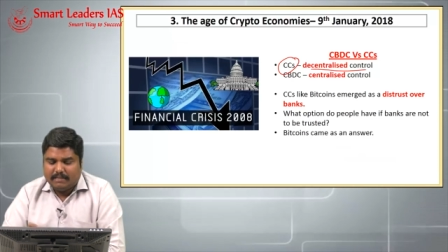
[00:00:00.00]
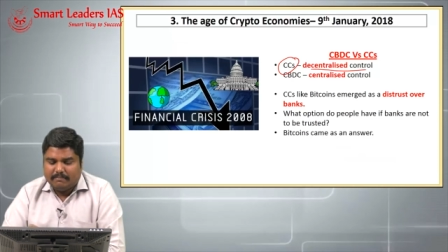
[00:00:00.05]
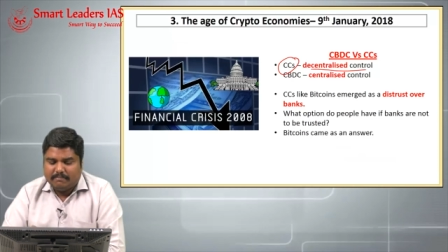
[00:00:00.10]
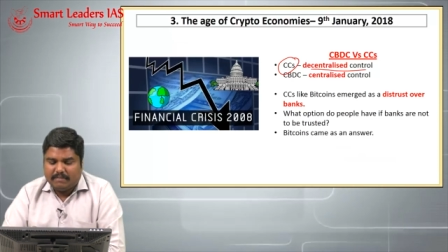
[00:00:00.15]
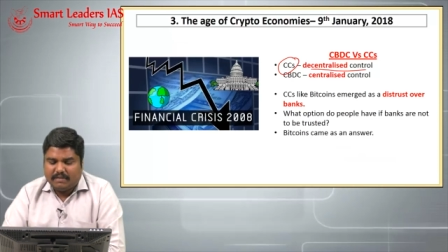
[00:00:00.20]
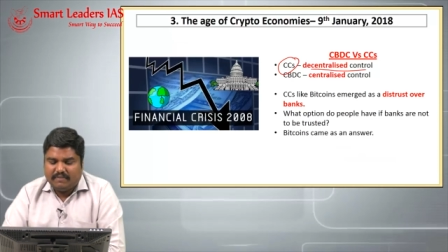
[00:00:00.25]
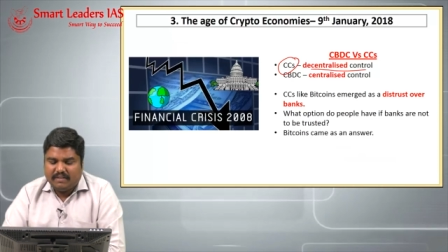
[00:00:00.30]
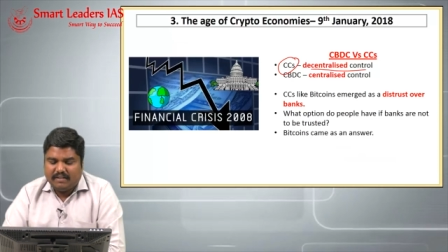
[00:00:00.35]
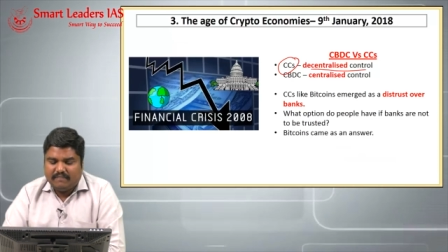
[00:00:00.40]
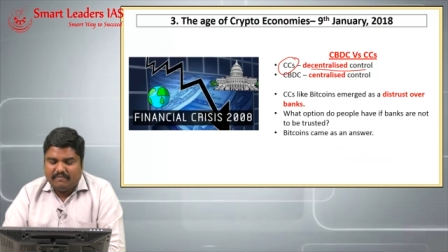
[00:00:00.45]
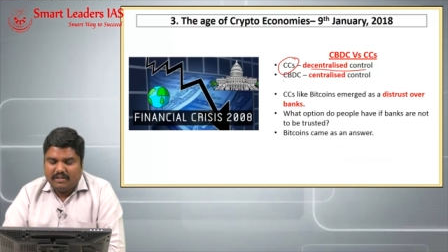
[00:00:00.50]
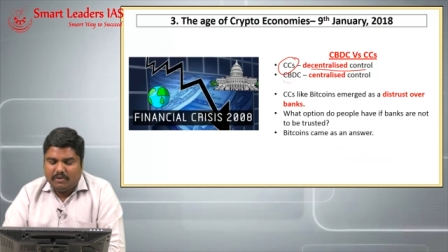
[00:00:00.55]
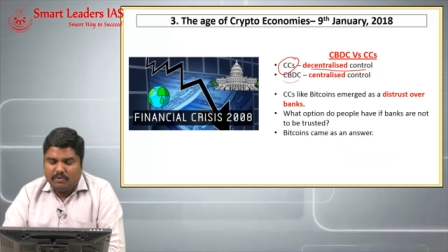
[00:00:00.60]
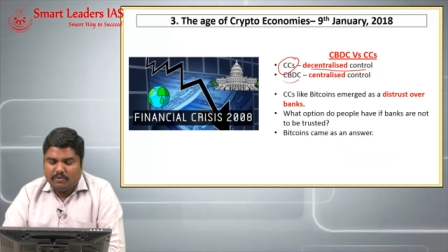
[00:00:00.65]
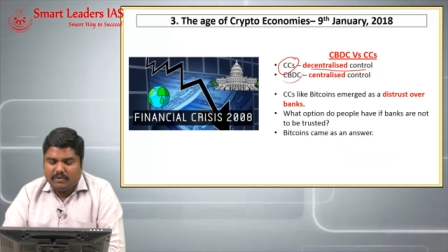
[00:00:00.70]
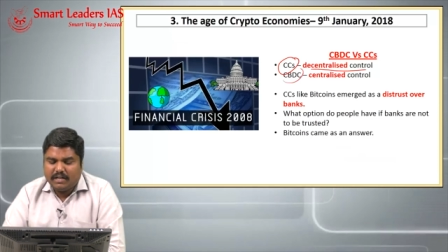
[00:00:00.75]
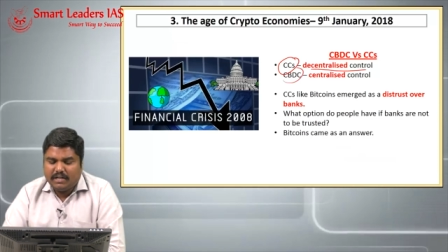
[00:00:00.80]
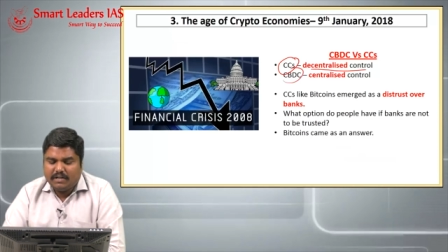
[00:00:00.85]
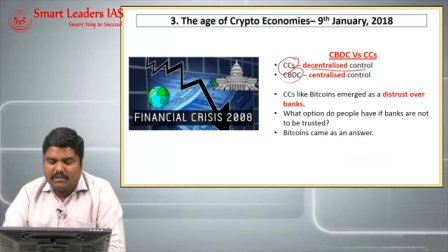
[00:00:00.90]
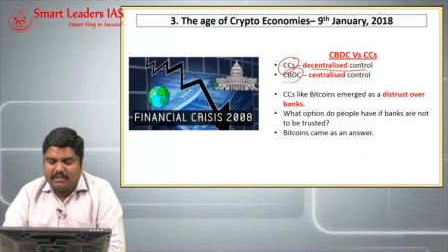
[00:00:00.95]
But when we
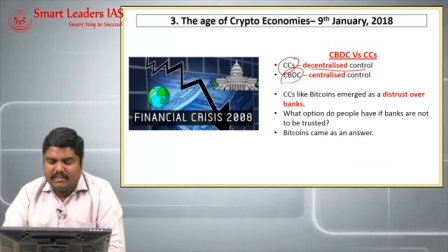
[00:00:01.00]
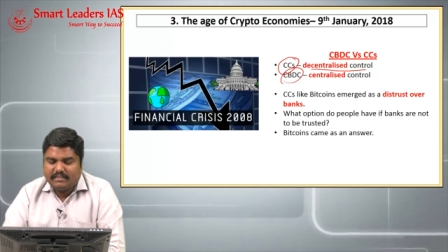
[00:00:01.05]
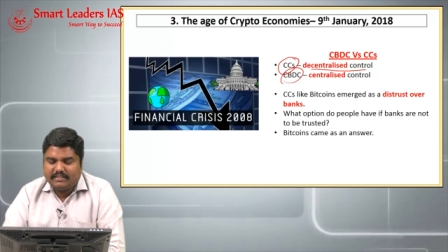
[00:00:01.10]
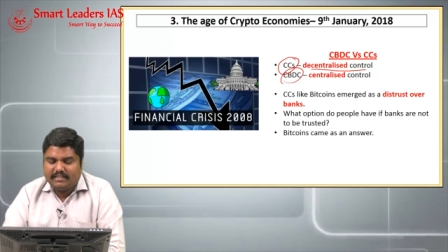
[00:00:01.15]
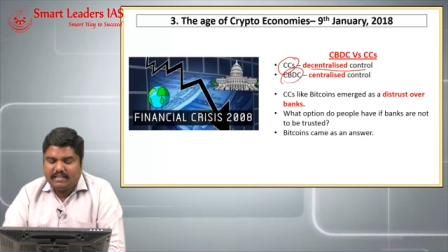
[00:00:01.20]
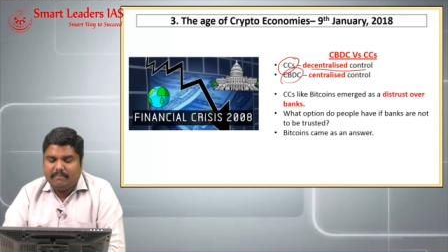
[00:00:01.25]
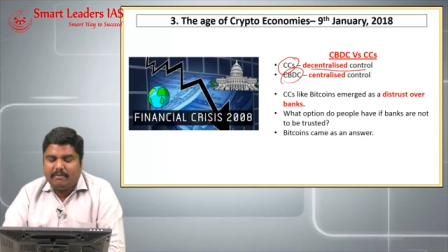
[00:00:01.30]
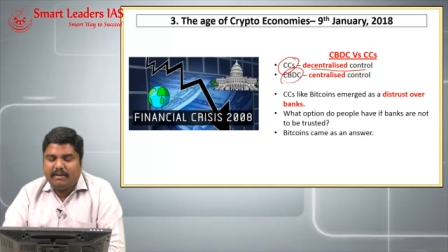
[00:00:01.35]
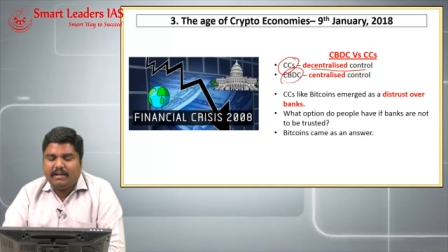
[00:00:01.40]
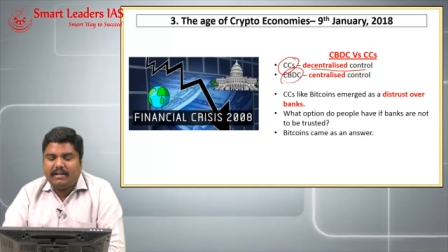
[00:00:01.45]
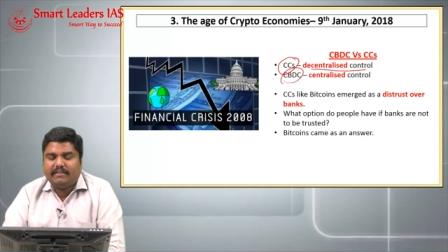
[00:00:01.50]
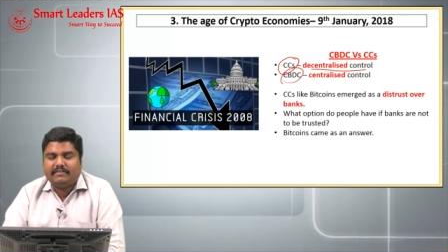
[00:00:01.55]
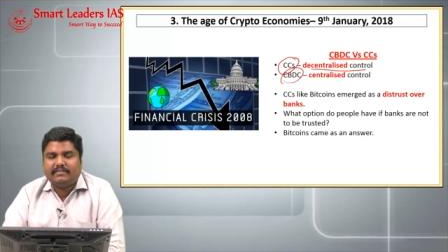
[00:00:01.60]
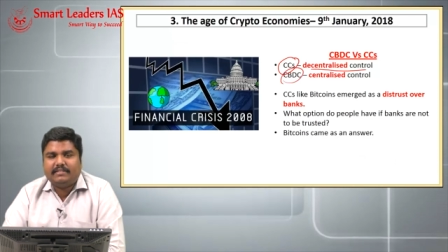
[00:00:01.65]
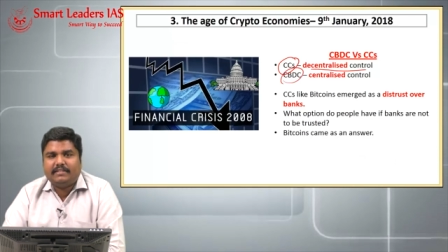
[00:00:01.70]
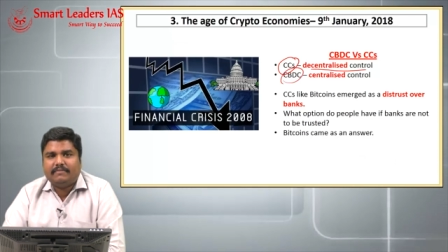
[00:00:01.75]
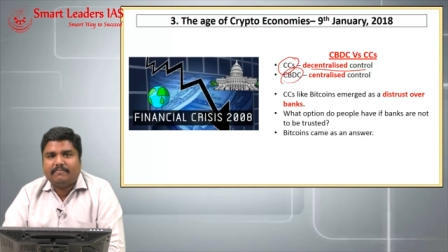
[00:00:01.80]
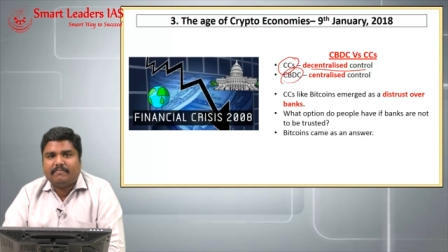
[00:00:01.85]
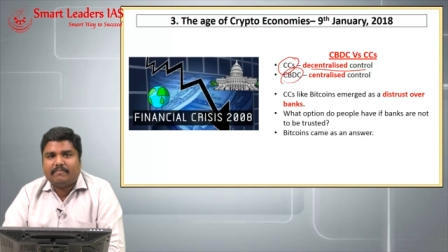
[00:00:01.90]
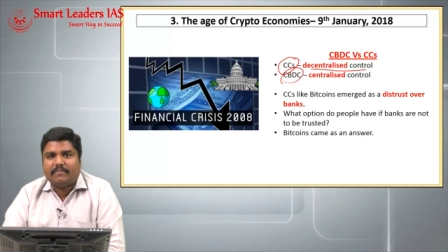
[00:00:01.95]
look into the
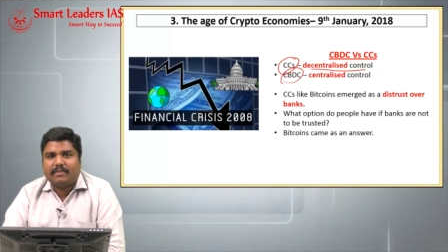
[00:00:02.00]
CBDC,